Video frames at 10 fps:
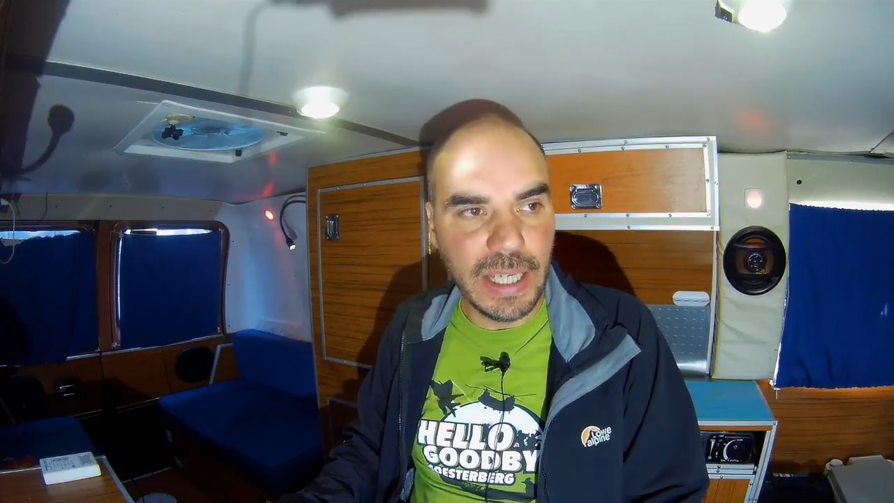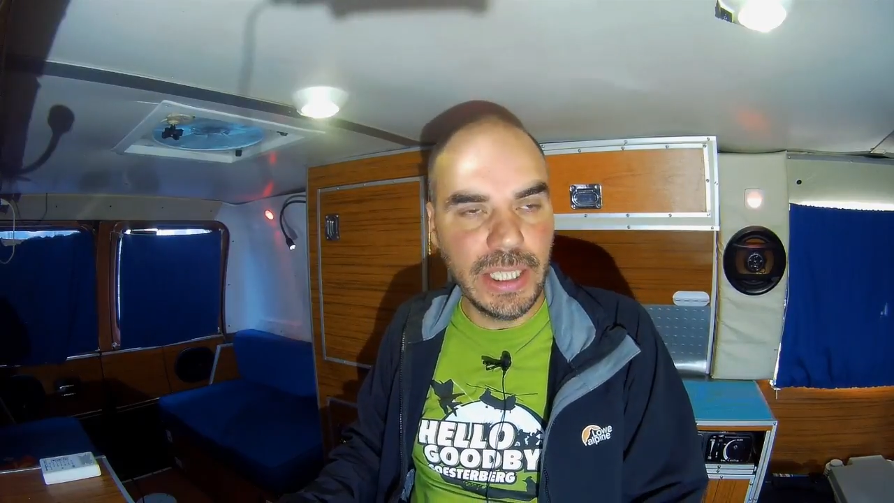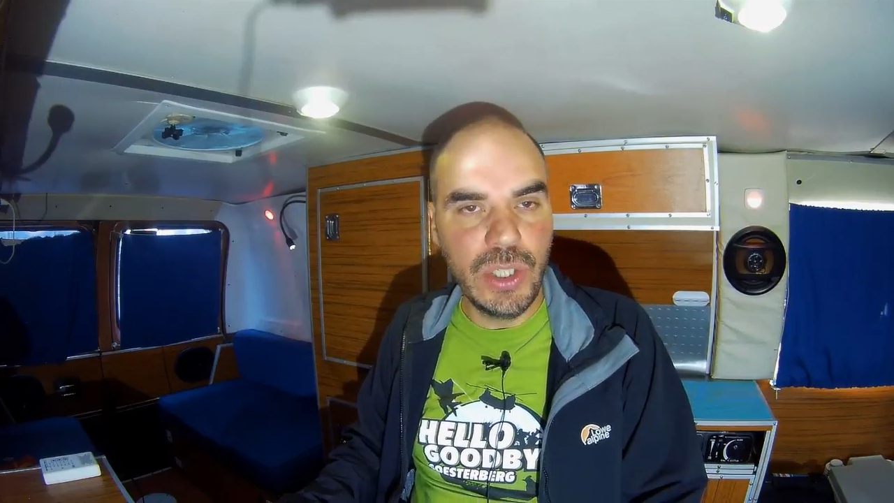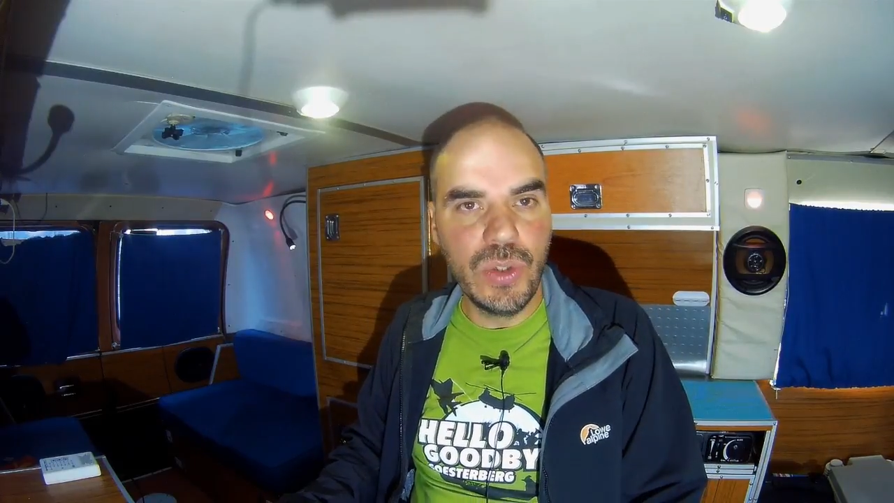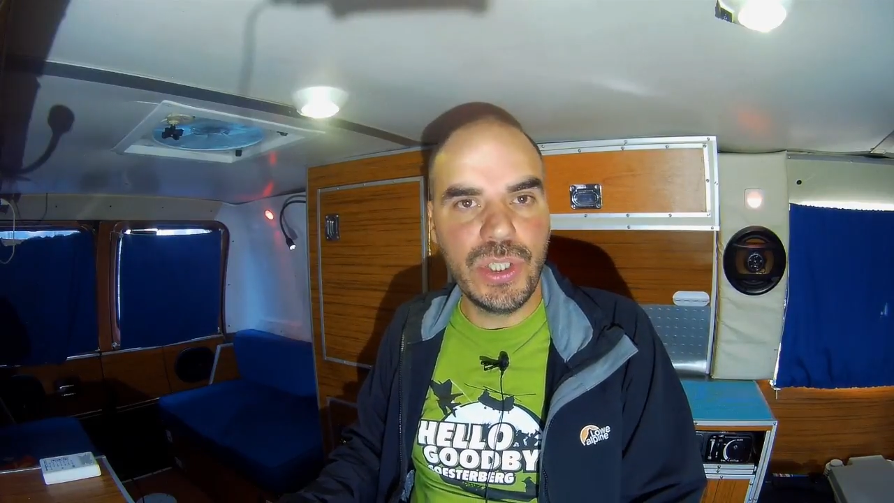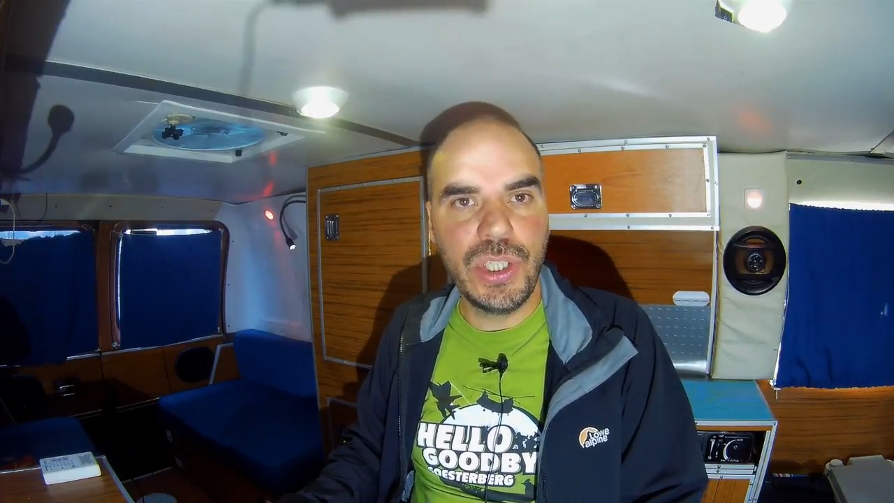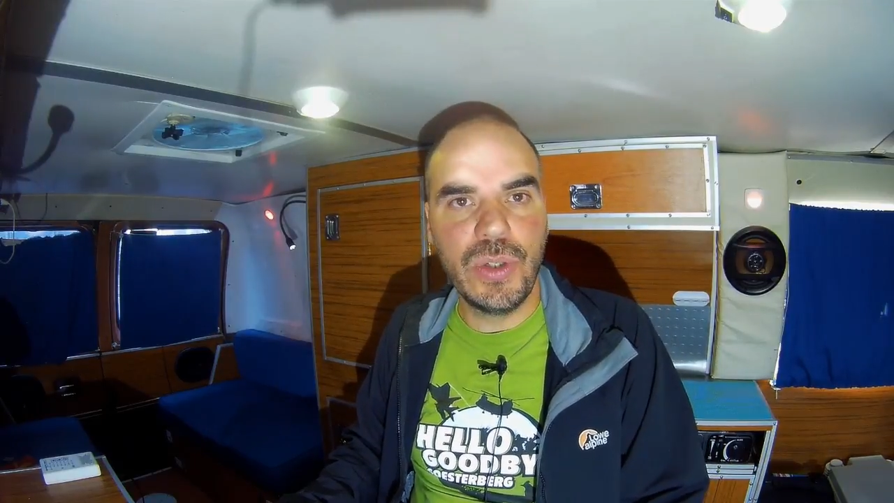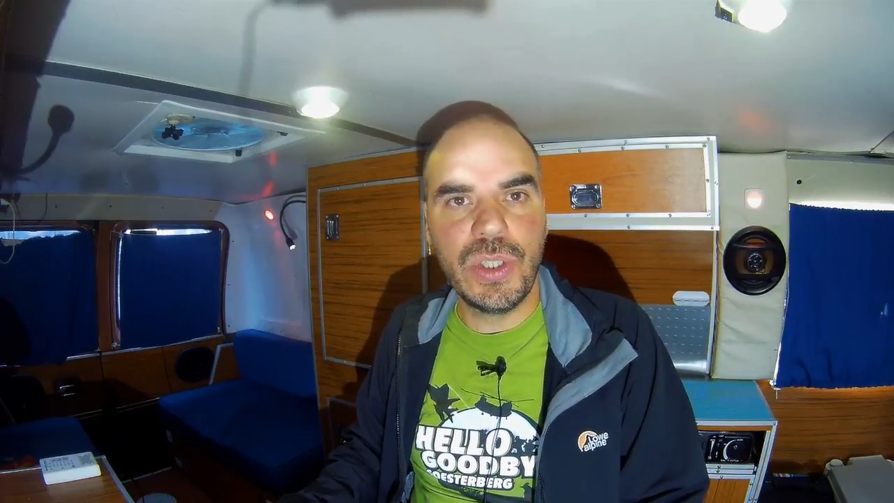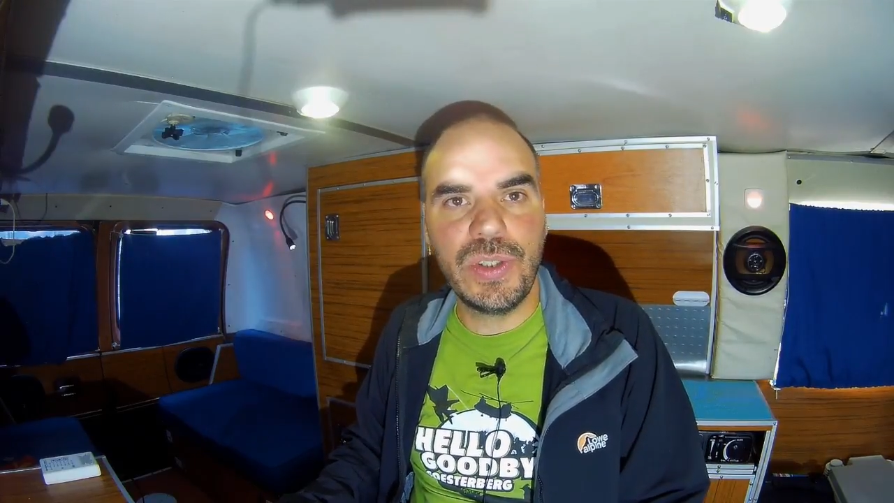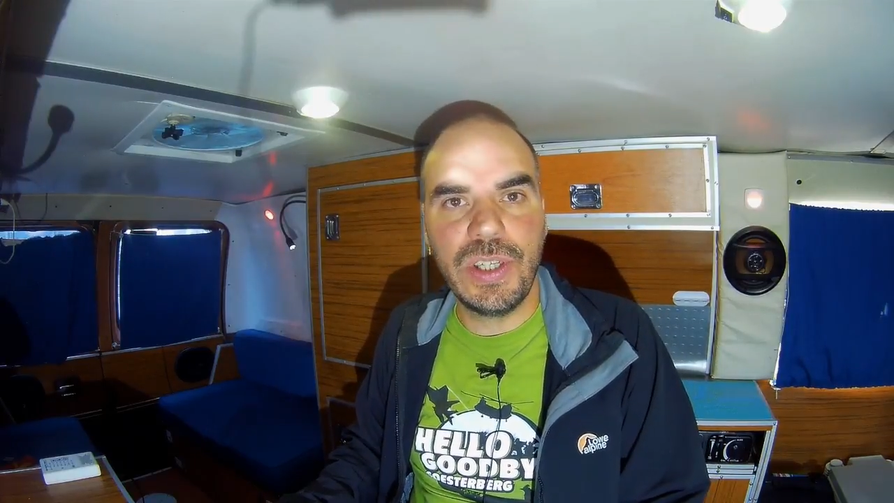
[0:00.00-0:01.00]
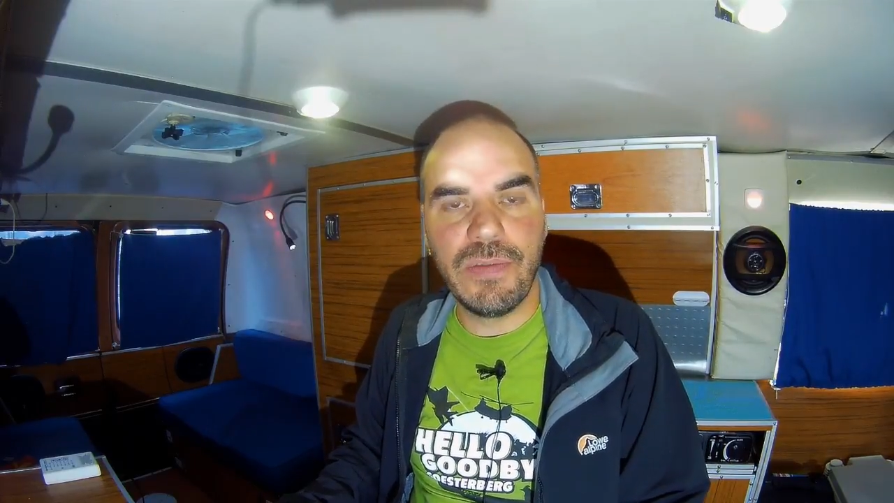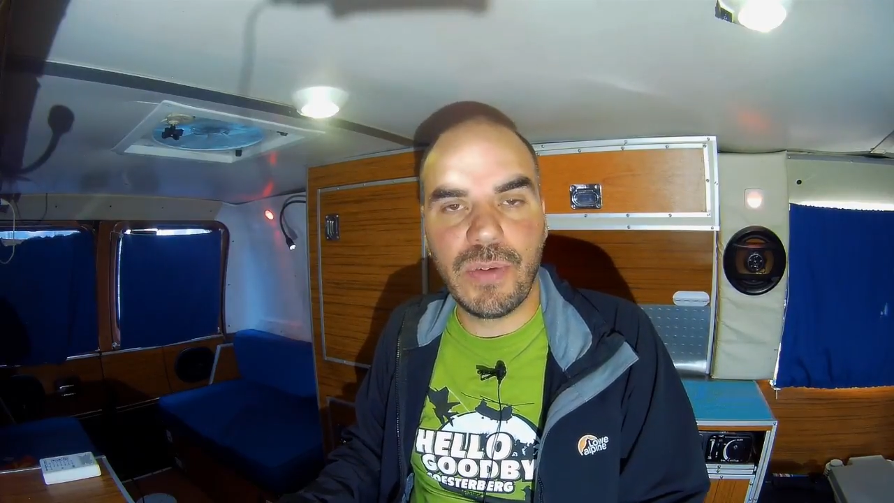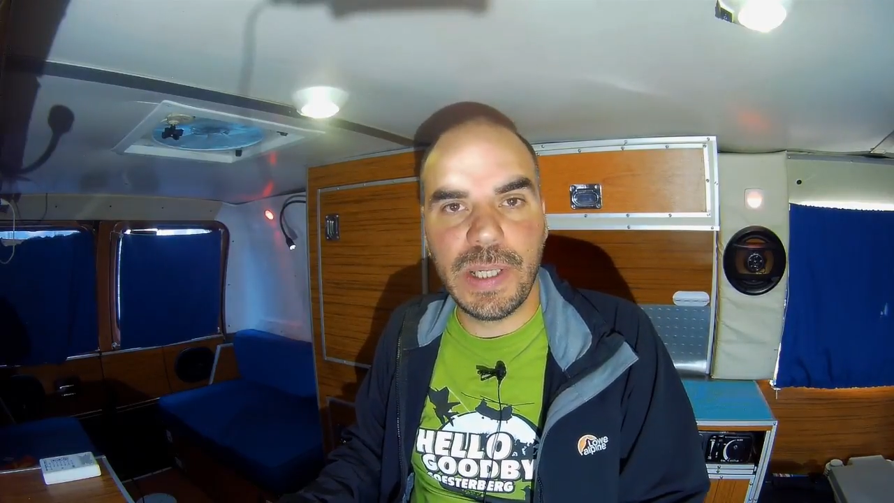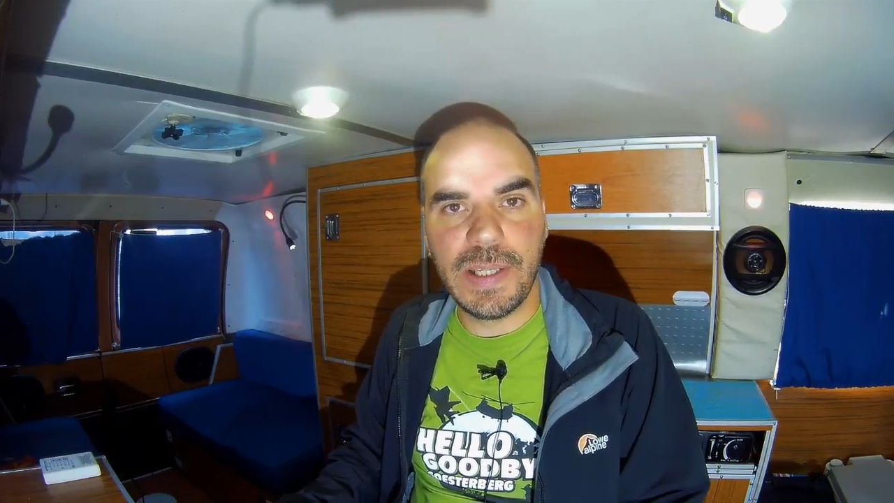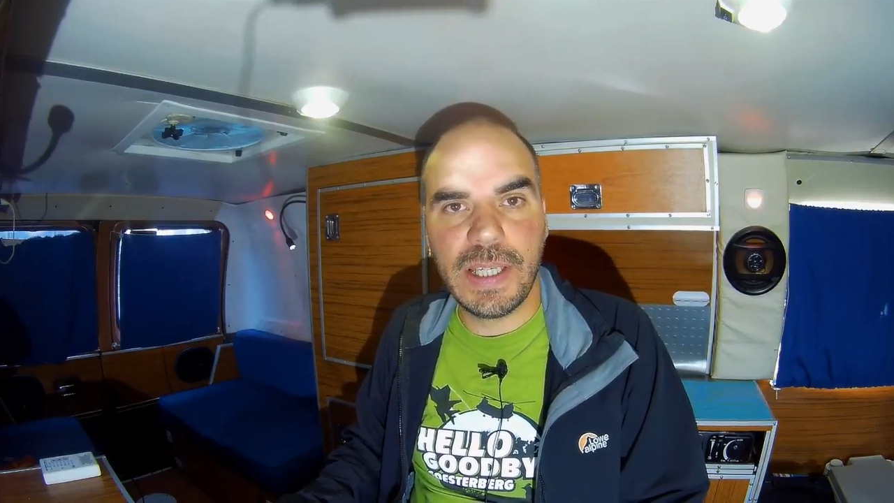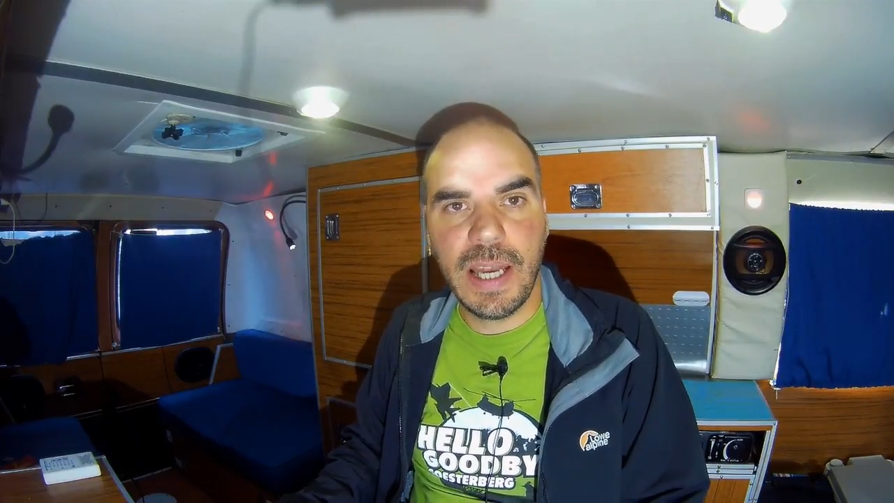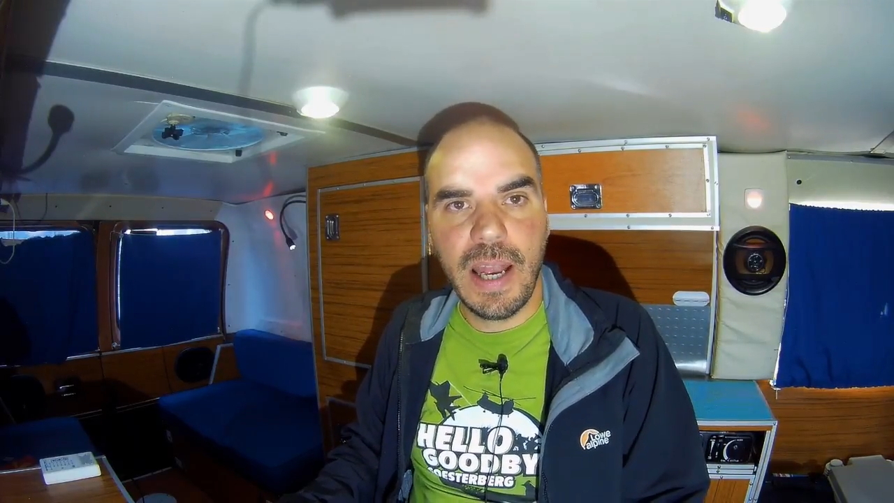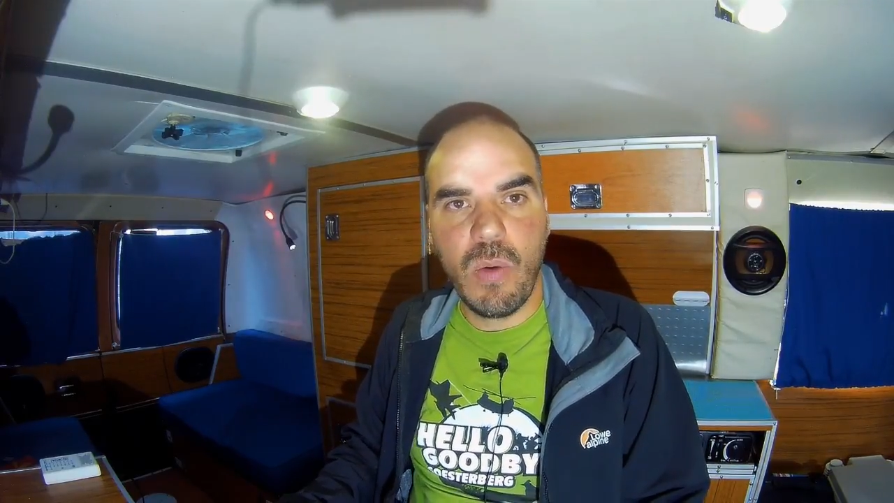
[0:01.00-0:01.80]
a huge difference